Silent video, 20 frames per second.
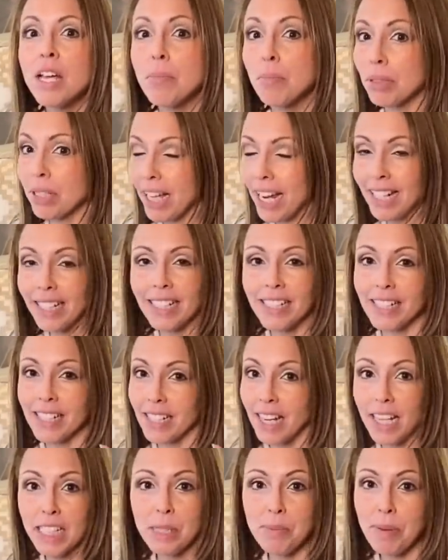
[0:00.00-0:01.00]
planning to
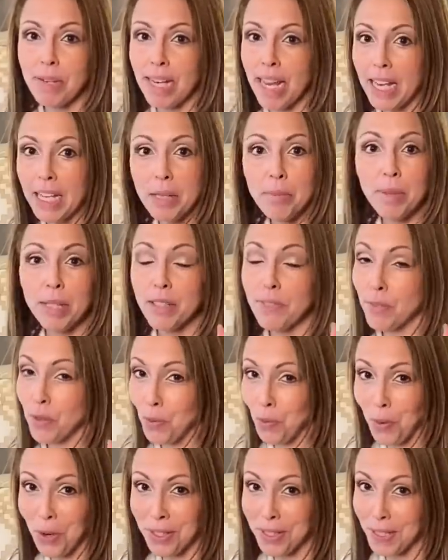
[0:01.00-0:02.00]
not spend any money
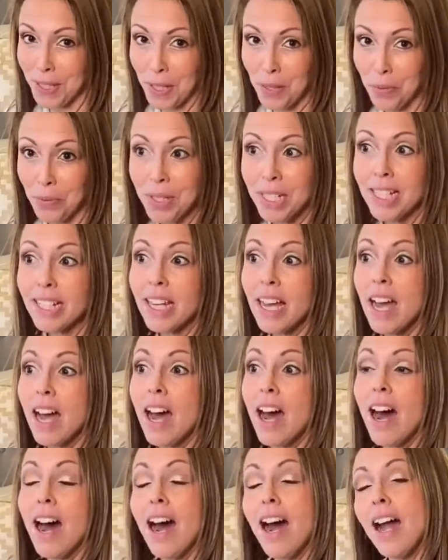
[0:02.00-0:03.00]
for one day a week.
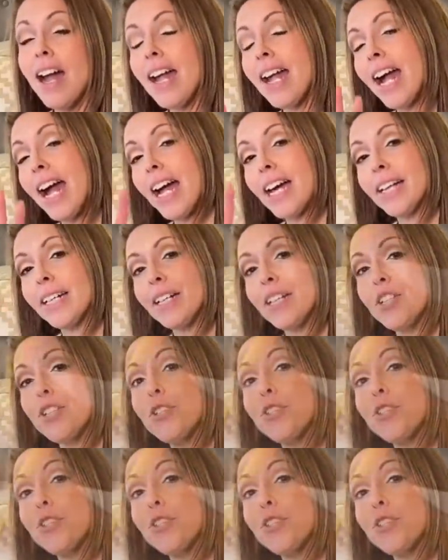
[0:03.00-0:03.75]
I added